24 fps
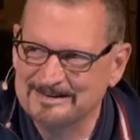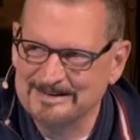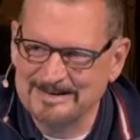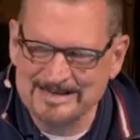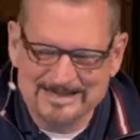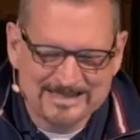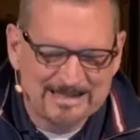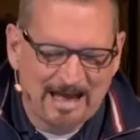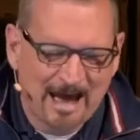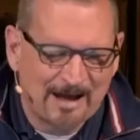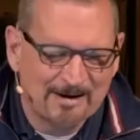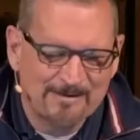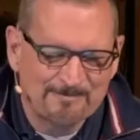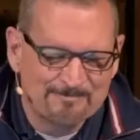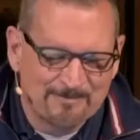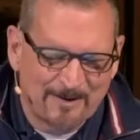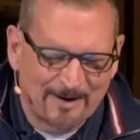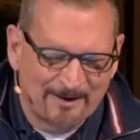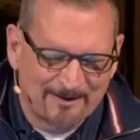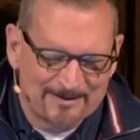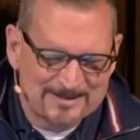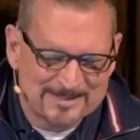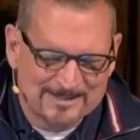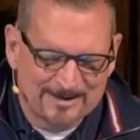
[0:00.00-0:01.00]
He's not
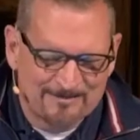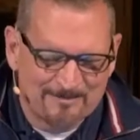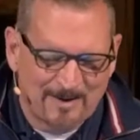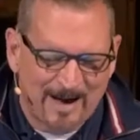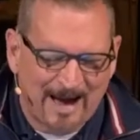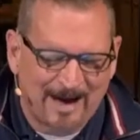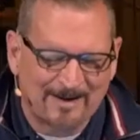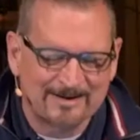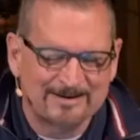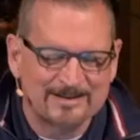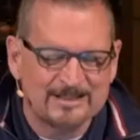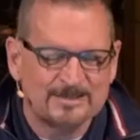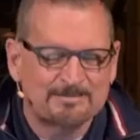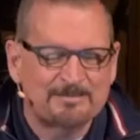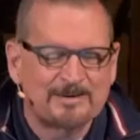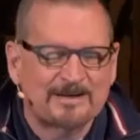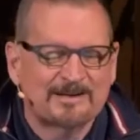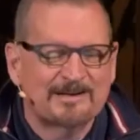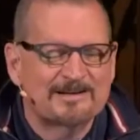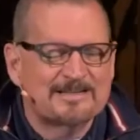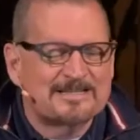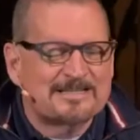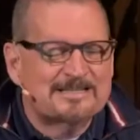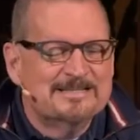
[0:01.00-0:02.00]
embarrassed about it. It's
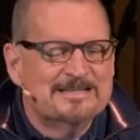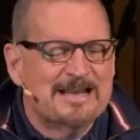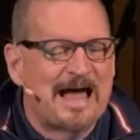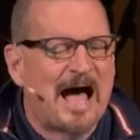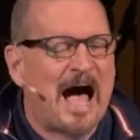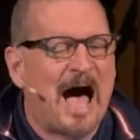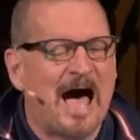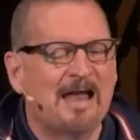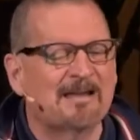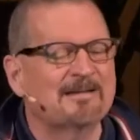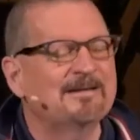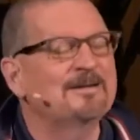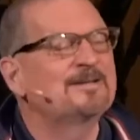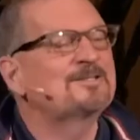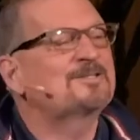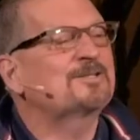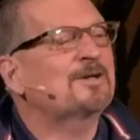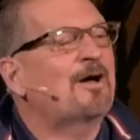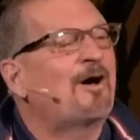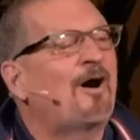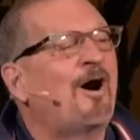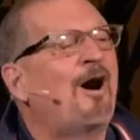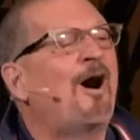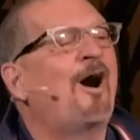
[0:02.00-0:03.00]
because knowledge
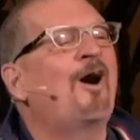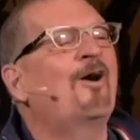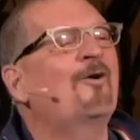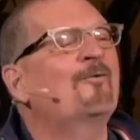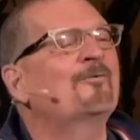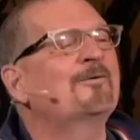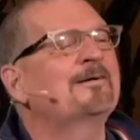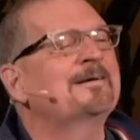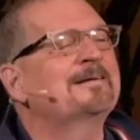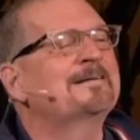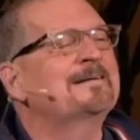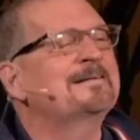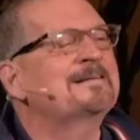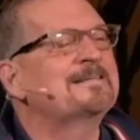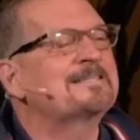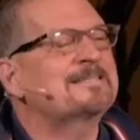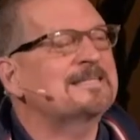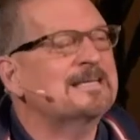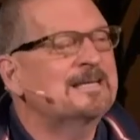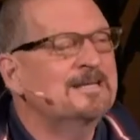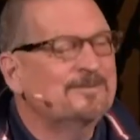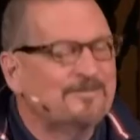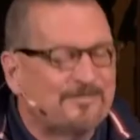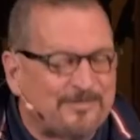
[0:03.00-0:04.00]

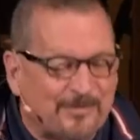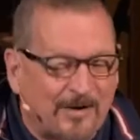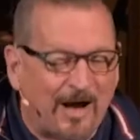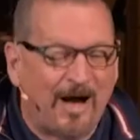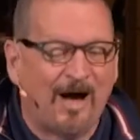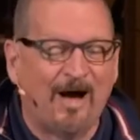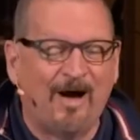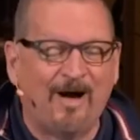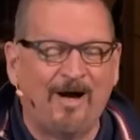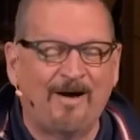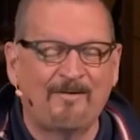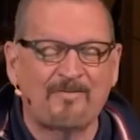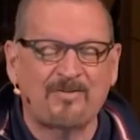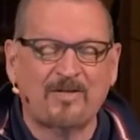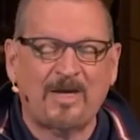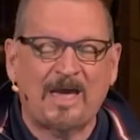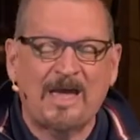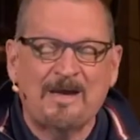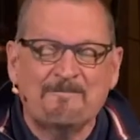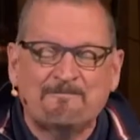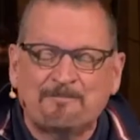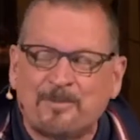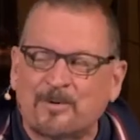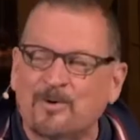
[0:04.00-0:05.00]
always involves
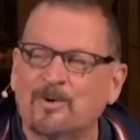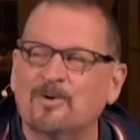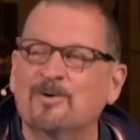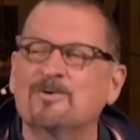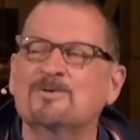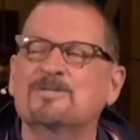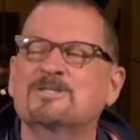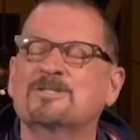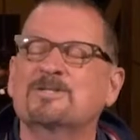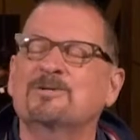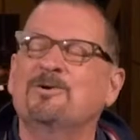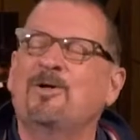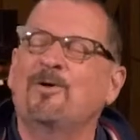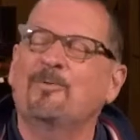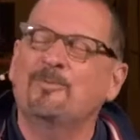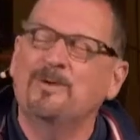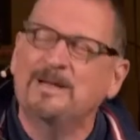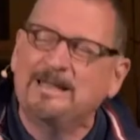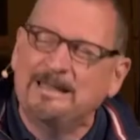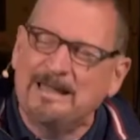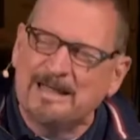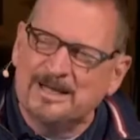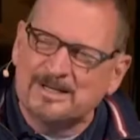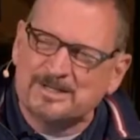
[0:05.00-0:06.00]
a personal
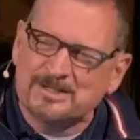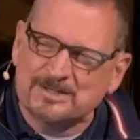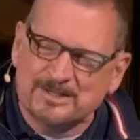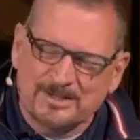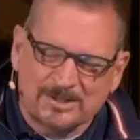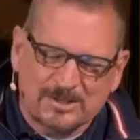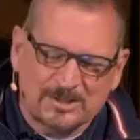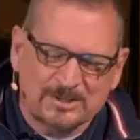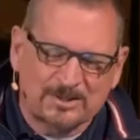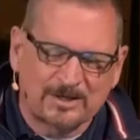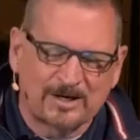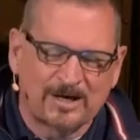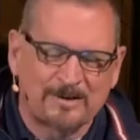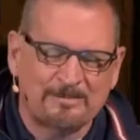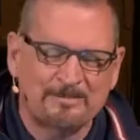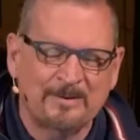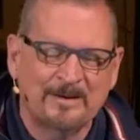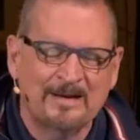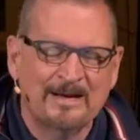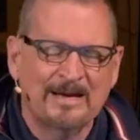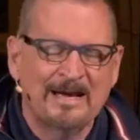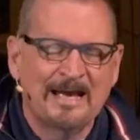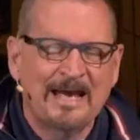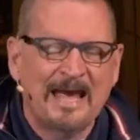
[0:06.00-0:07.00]

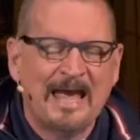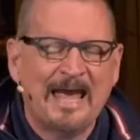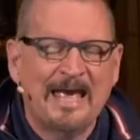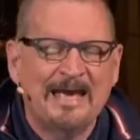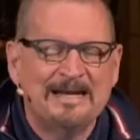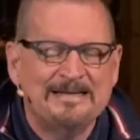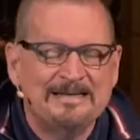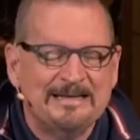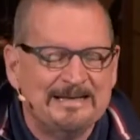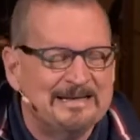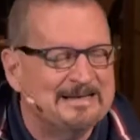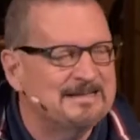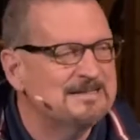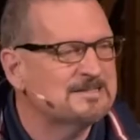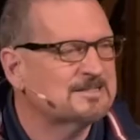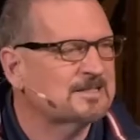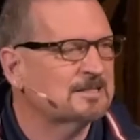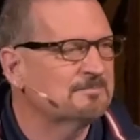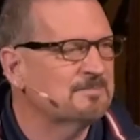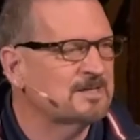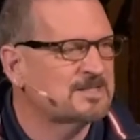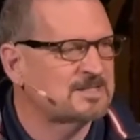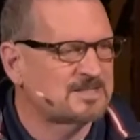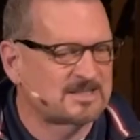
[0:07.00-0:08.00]
relationship and
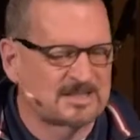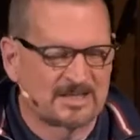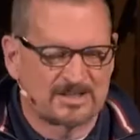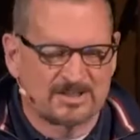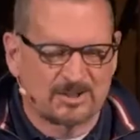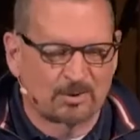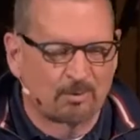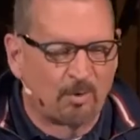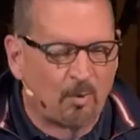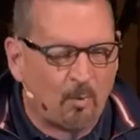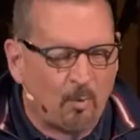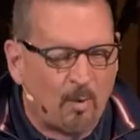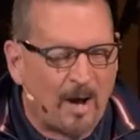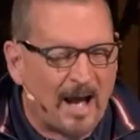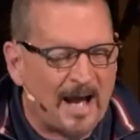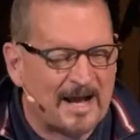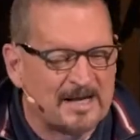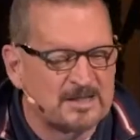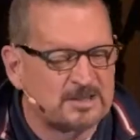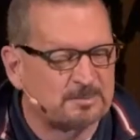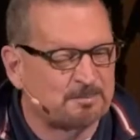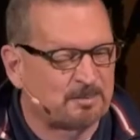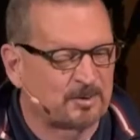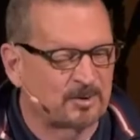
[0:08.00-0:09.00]
intimacy. So, a
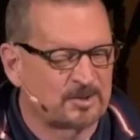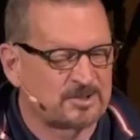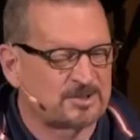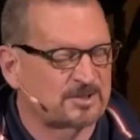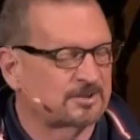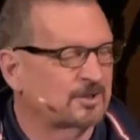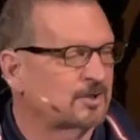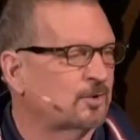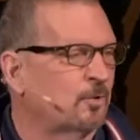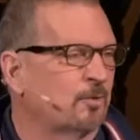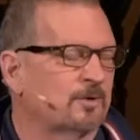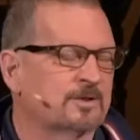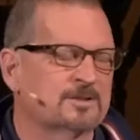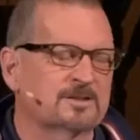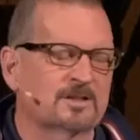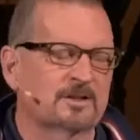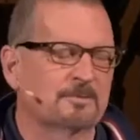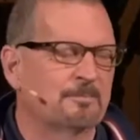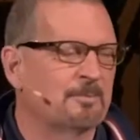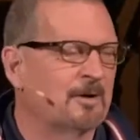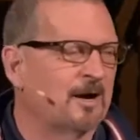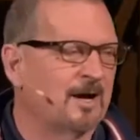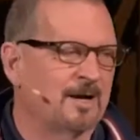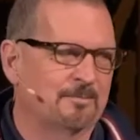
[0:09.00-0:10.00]
wise person, according to
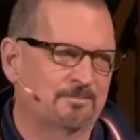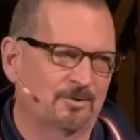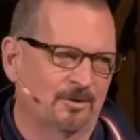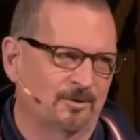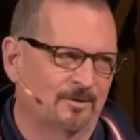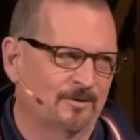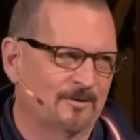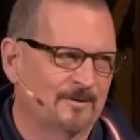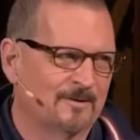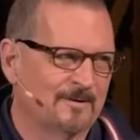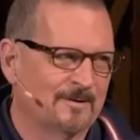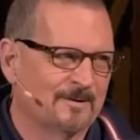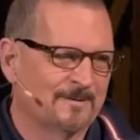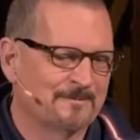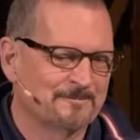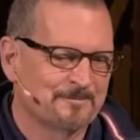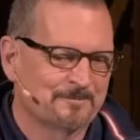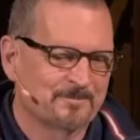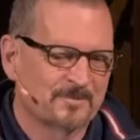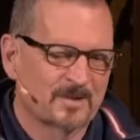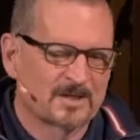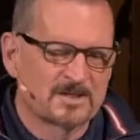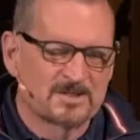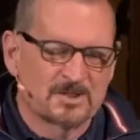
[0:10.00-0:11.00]
the Bible,
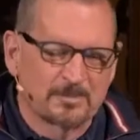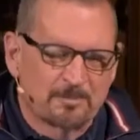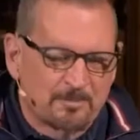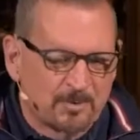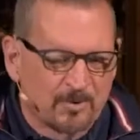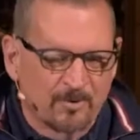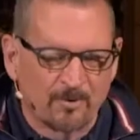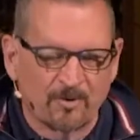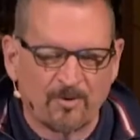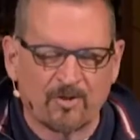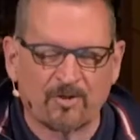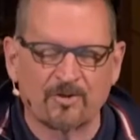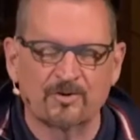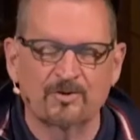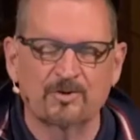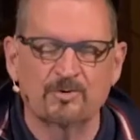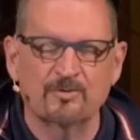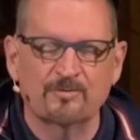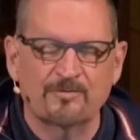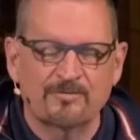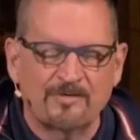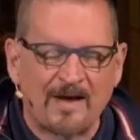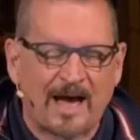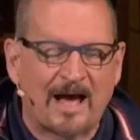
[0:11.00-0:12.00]
is a person
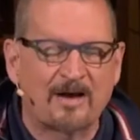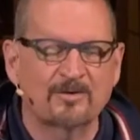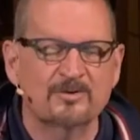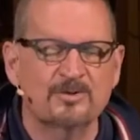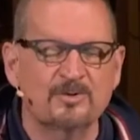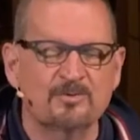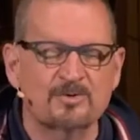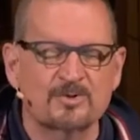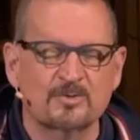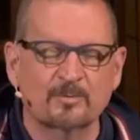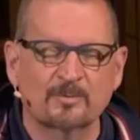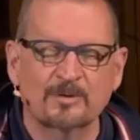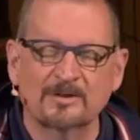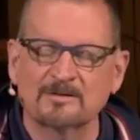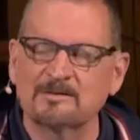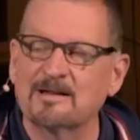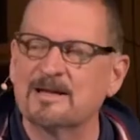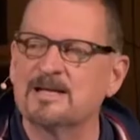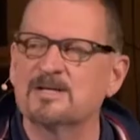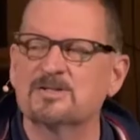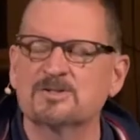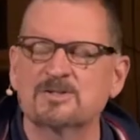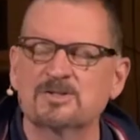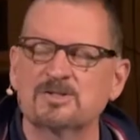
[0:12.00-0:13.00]
who values
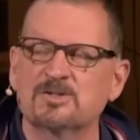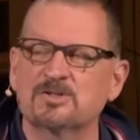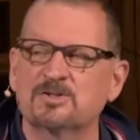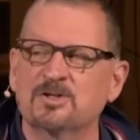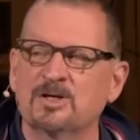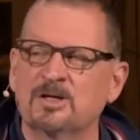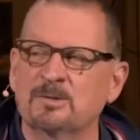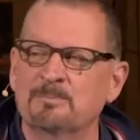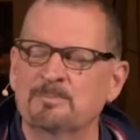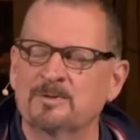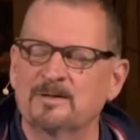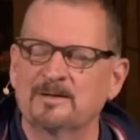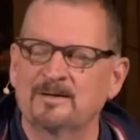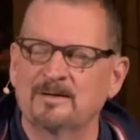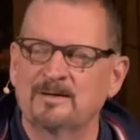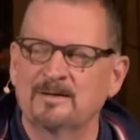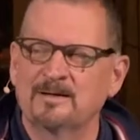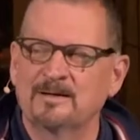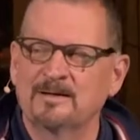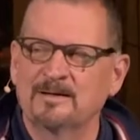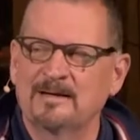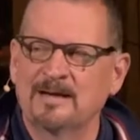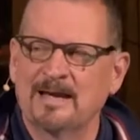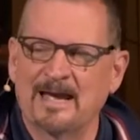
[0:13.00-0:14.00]
relationship
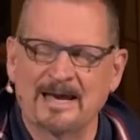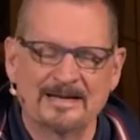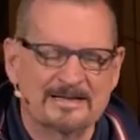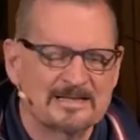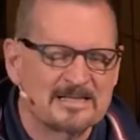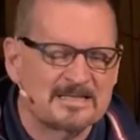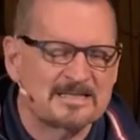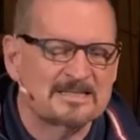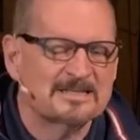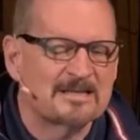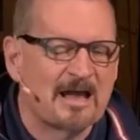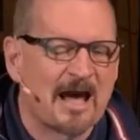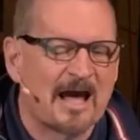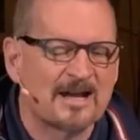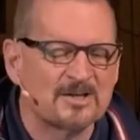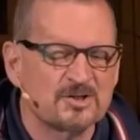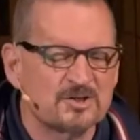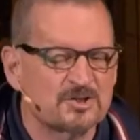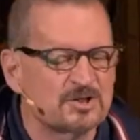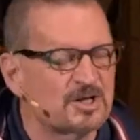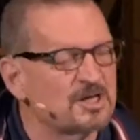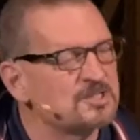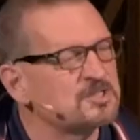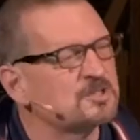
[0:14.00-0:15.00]
and is not
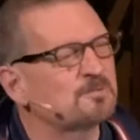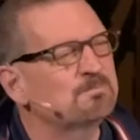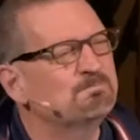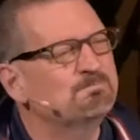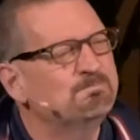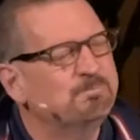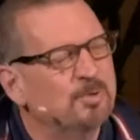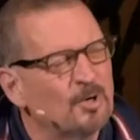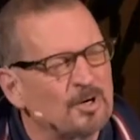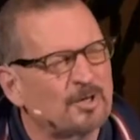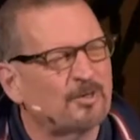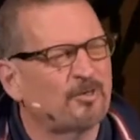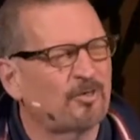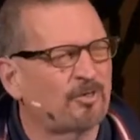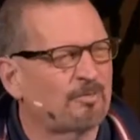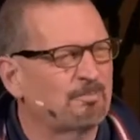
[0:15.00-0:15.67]
just book